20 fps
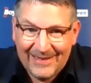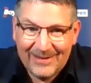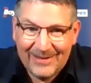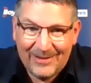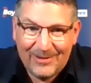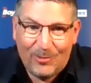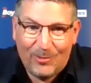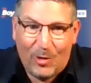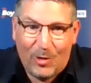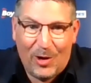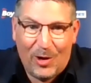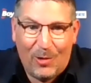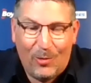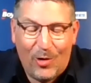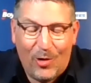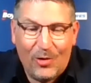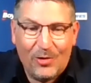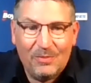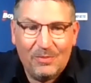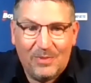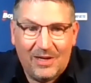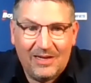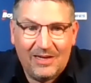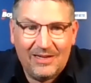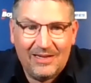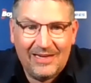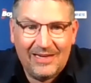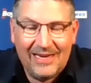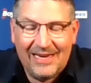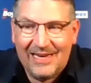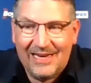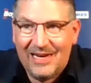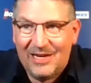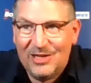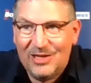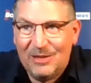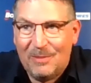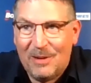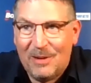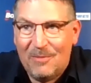what I want, but I
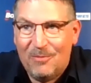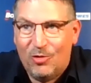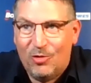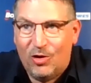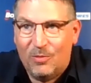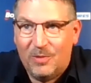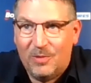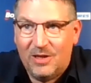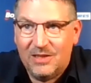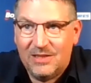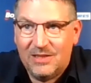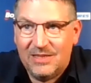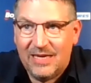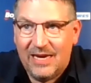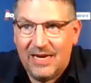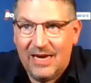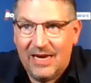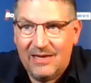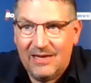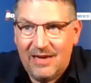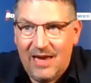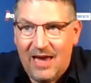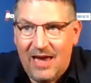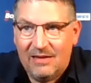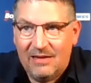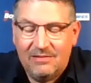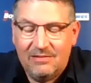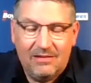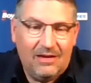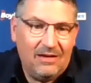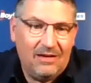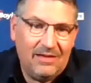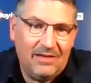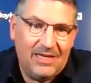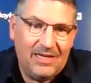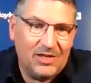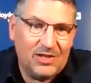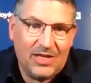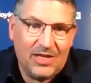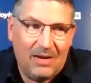need a bit more. But I don't
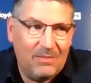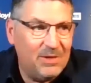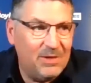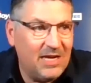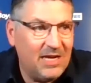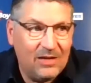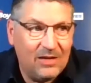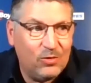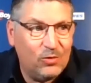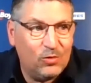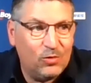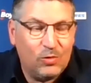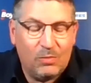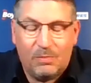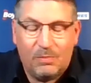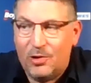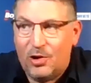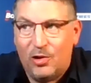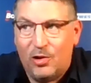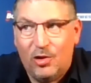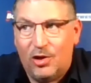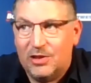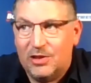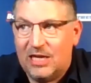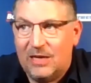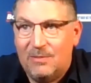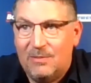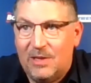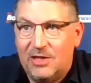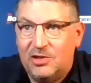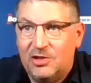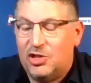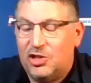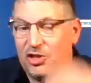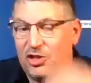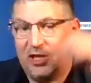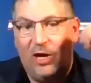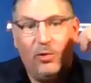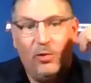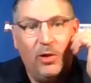put a lot of time in just
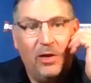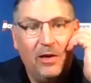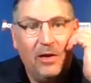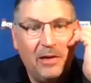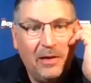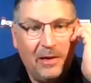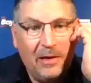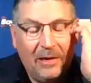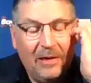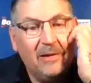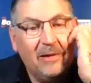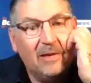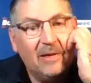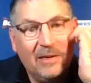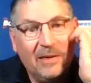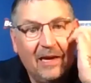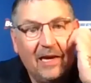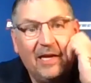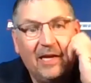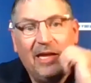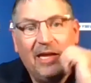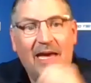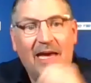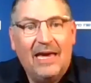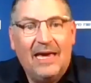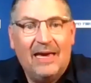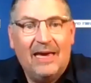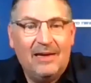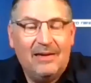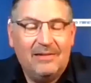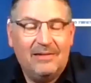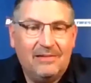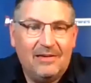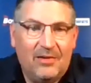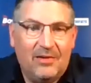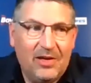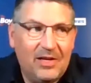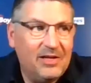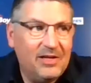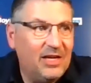now. And I
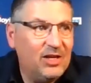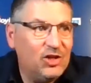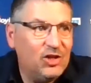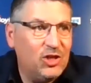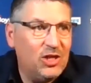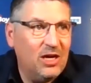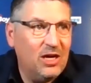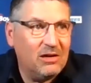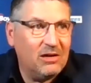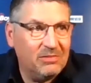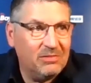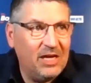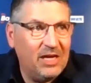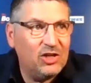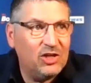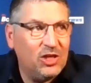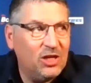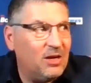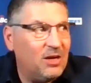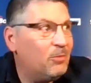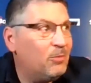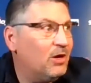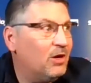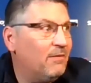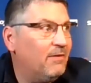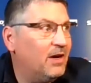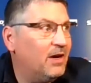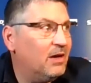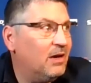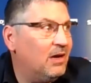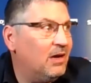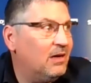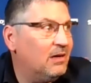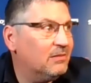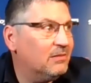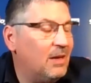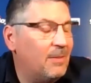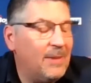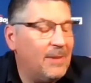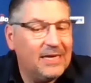think next year I'm going to have
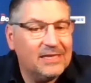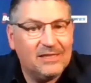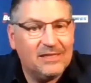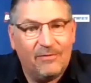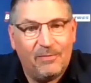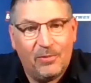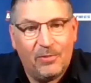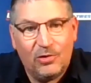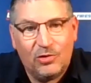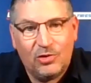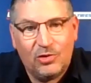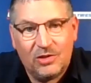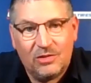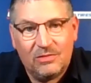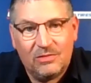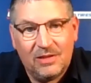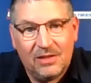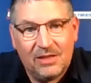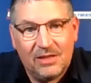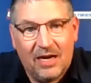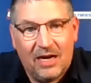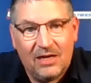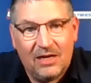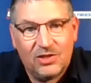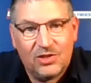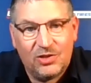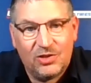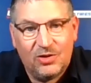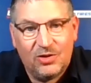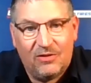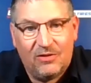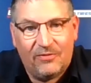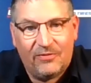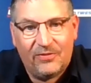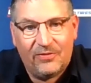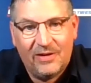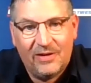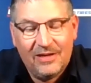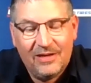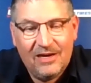a massive push at darts. You know, I've
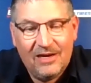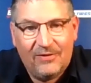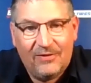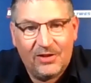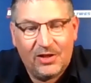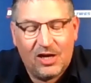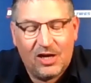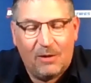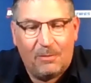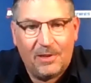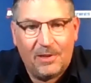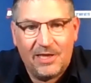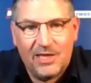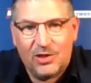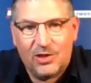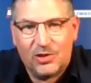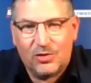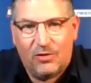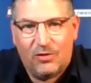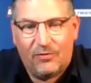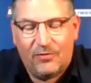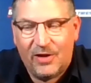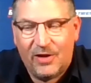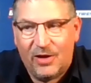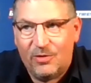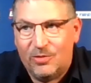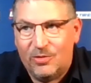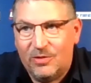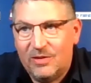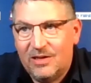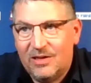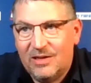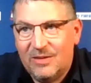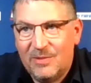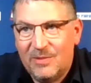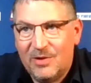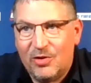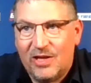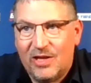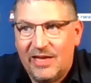had a couple of years off now,
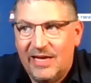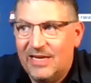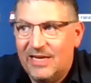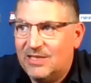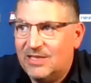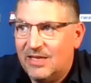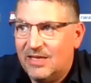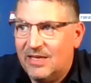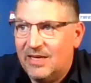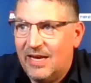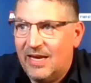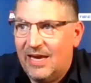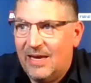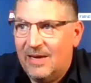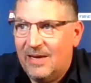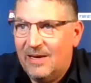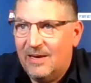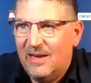more or less. And I'm